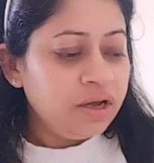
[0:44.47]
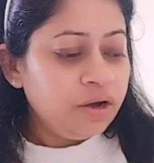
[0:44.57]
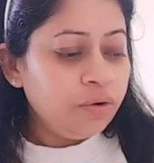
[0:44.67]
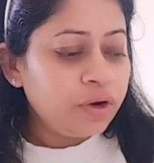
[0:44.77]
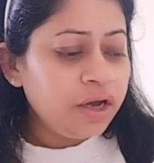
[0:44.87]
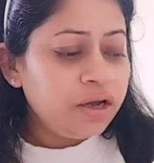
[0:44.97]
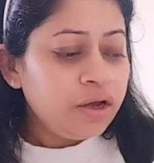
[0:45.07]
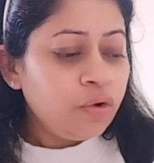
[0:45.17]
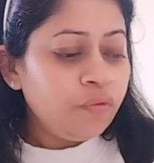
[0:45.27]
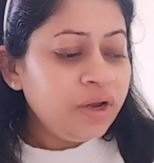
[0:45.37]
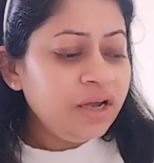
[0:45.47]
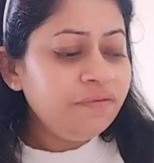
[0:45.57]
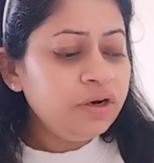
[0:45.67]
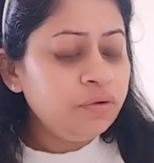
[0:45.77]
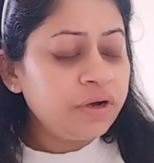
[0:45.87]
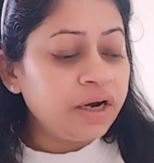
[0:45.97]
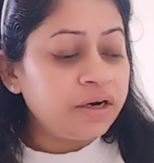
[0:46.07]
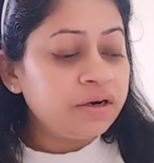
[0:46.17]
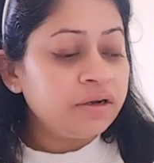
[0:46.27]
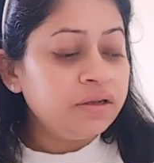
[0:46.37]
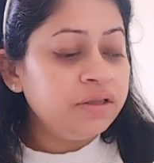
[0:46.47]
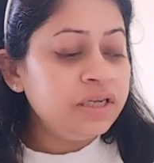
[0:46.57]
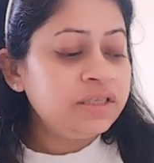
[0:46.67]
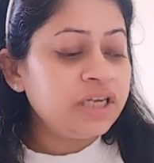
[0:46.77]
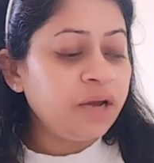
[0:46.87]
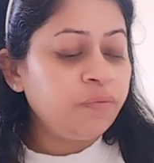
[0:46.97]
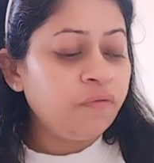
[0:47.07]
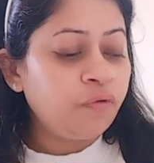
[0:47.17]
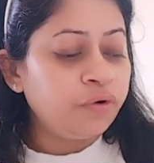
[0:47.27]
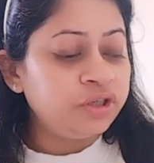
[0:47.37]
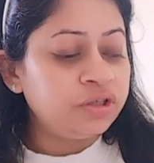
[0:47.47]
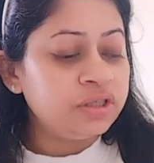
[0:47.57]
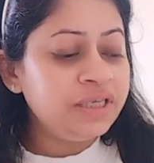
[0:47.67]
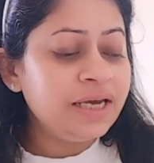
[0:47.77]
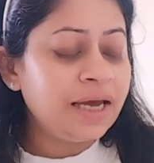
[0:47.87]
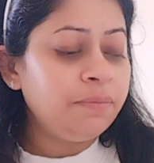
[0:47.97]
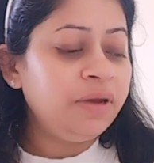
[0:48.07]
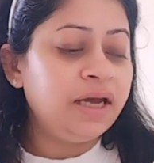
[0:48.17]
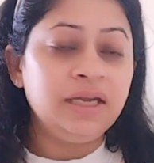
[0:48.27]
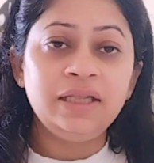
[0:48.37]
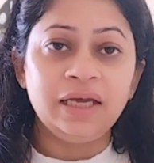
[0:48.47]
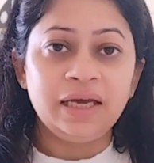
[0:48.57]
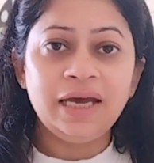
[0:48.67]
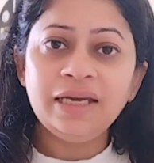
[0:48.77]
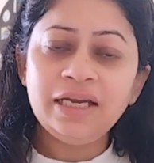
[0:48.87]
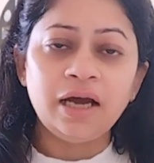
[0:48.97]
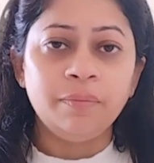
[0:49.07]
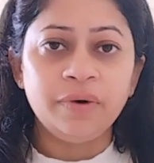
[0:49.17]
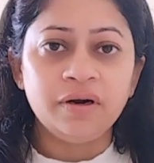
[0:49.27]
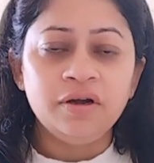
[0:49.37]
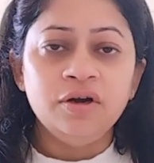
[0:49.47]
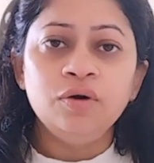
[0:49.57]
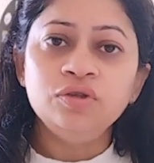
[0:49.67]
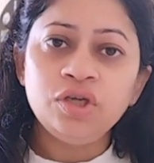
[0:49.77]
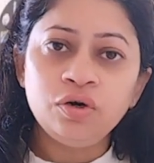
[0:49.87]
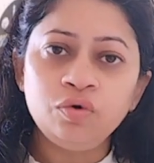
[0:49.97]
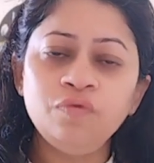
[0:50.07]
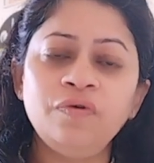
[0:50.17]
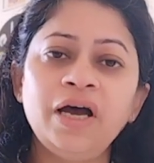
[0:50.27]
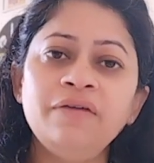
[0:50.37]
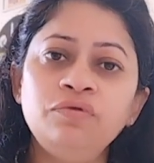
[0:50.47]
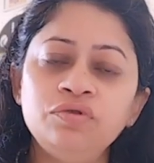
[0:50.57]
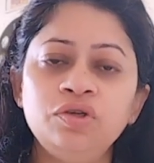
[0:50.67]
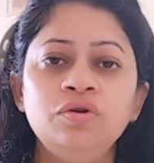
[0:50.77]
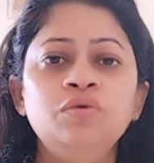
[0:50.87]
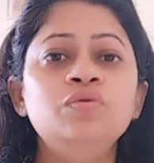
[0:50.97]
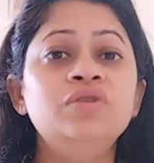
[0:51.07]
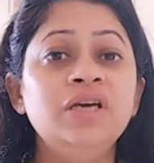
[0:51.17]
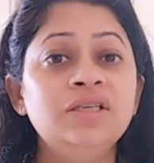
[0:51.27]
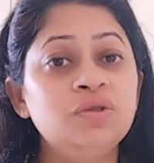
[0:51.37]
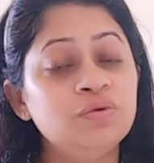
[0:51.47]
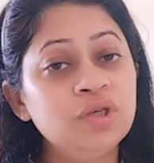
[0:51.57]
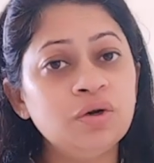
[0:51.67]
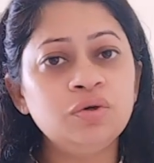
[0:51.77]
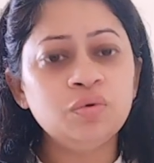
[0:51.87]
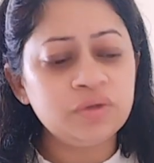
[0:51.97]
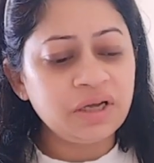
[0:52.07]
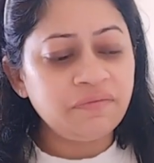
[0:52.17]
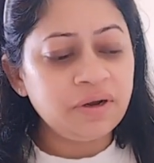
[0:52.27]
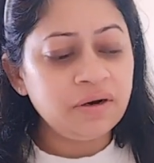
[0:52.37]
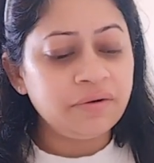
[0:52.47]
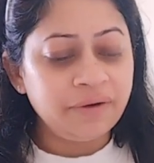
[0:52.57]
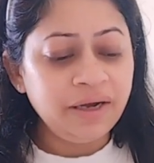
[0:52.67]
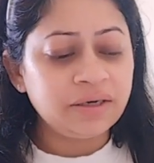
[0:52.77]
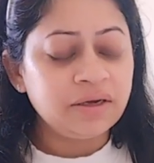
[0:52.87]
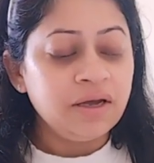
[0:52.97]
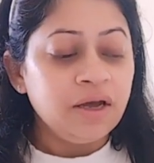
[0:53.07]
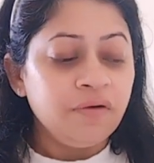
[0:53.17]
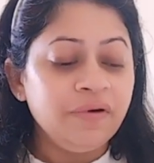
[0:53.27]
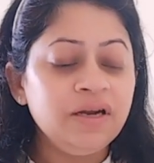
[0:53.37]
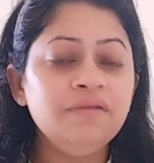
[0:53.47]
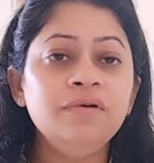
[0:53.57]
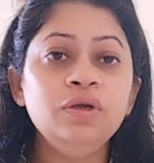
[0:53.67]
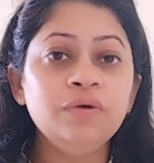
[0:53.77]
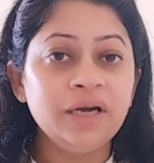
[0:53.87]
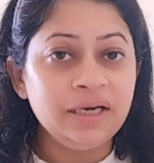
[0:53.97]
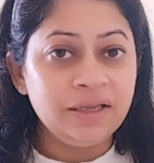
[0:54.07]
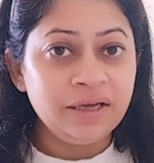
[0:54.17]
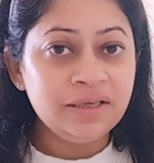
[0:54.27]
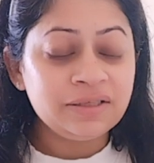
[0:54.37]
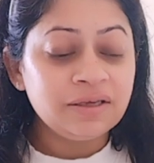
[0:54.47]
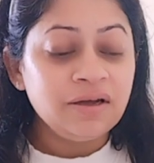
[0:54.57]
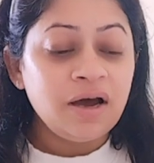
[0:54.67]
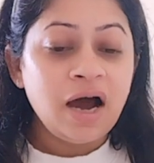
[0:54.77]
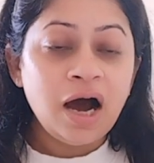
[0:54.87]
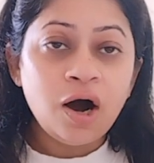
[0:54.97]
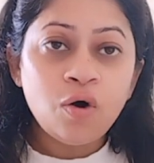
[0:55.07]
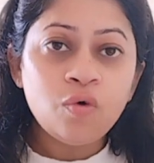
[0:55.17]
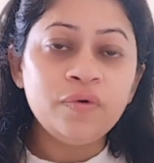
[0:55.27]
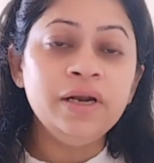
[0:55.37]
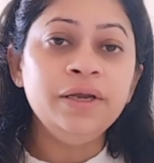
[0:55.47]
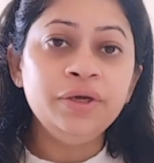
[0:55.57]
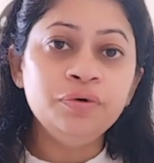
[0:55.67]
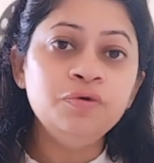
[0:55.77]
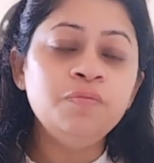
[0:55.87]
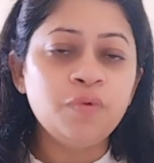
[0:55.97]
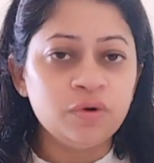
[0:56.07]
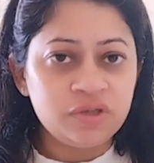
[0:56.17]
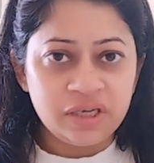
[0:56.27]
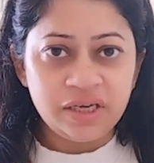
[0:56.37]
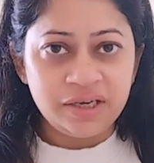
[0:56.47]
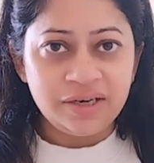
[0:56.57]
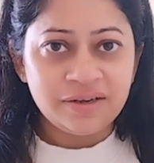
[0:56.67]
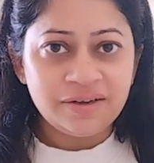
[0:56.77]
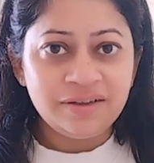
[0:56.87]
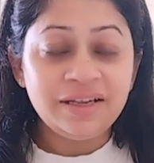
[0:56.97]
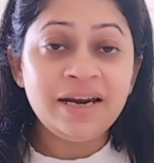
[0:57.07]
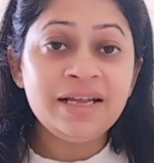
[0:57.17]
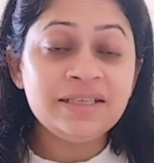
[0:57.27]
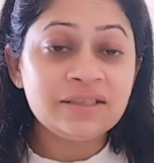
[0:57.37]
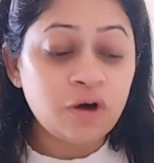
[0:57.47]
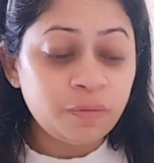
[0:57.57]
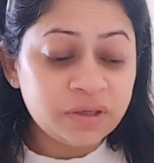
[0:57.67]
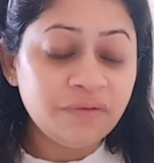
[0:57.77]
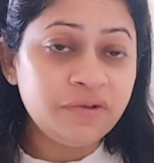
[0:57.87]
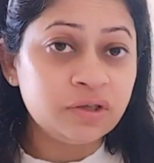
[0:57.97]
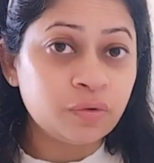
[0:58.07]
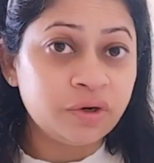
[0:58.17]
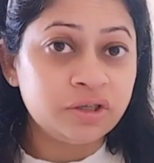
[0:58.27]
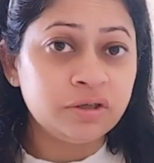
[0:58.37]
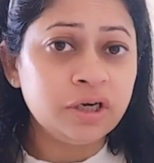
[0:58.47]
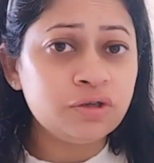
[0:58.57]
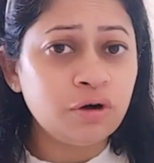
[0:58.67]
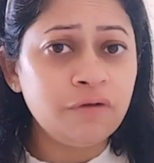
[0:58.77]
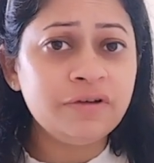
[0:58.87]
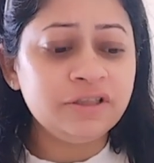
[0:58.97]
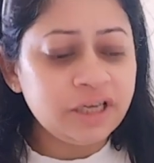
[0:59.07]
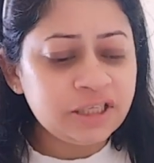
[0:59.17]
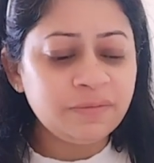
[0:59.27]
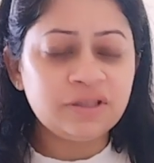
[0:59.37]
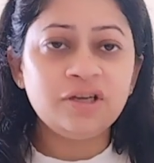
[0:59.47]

okay, whenever you get this type of question, c can be anything, any number, 2025, 2026, 2027, right? Whenever you get this, how will you proceed? There is, observe this question, there is always this method